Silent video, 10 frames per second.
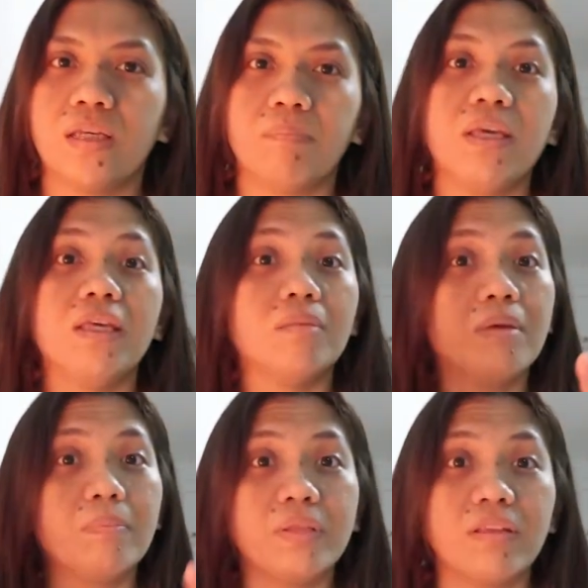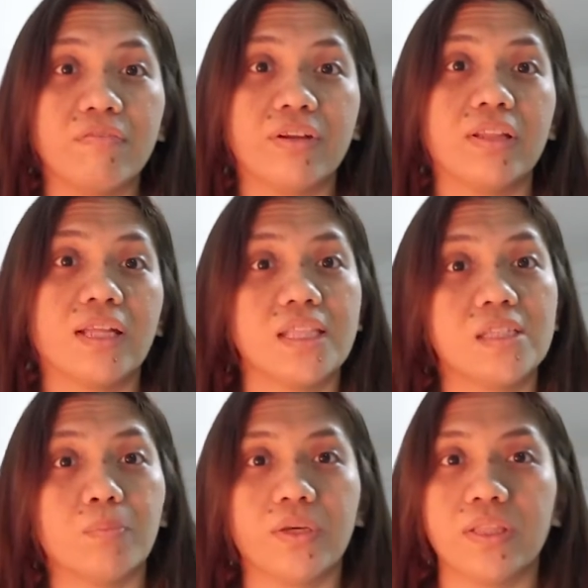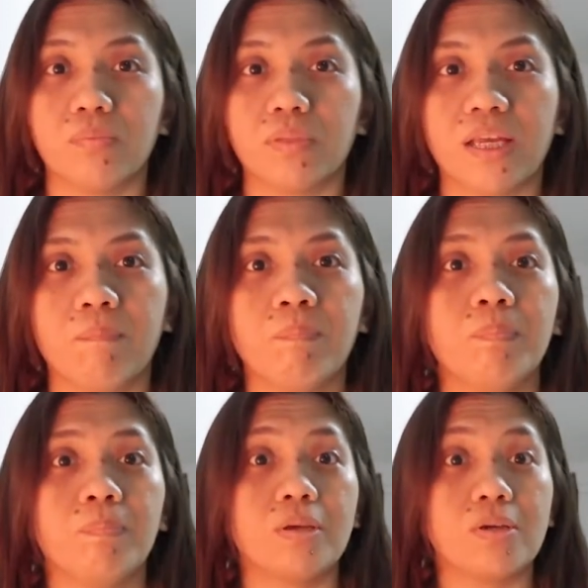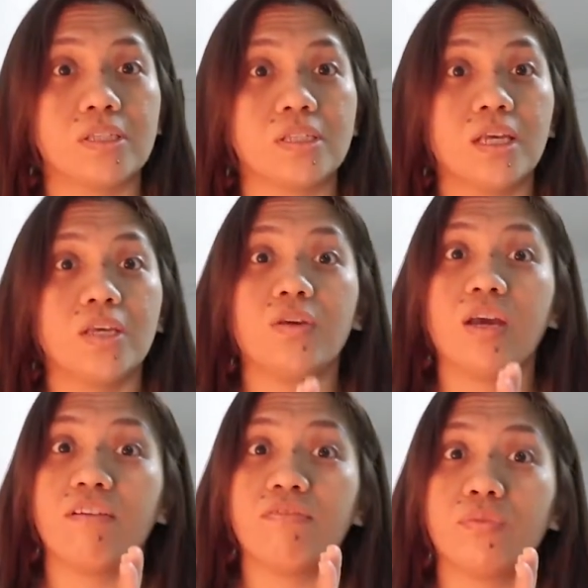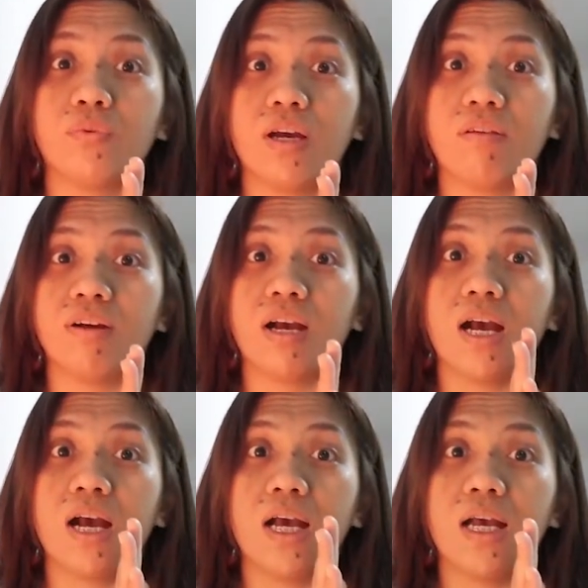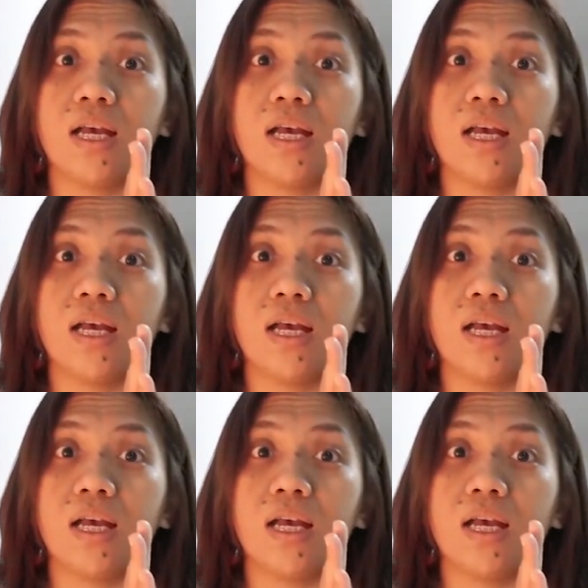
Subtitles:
It may be different at this point of time because you have to have